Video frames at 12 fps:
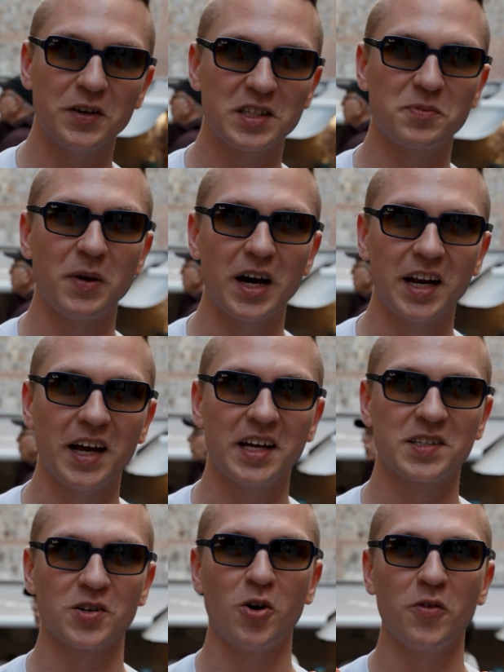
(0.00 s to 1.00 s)
spot
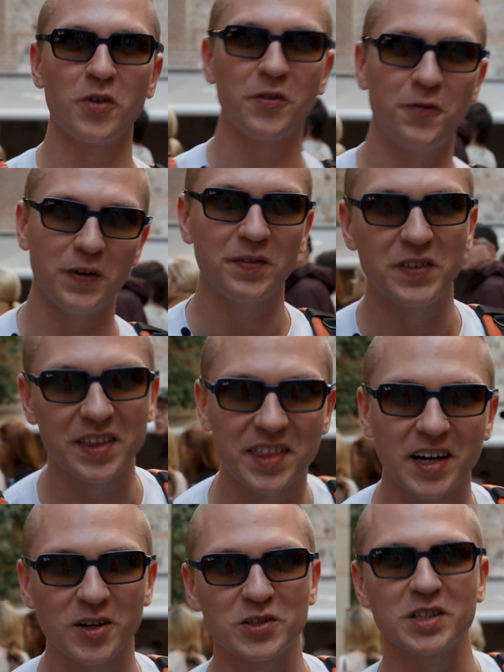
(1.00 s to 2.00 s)
has over
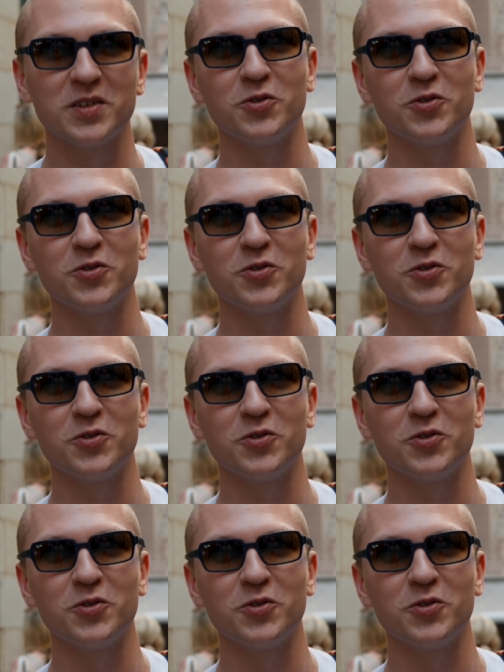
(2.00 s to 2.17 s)
50,000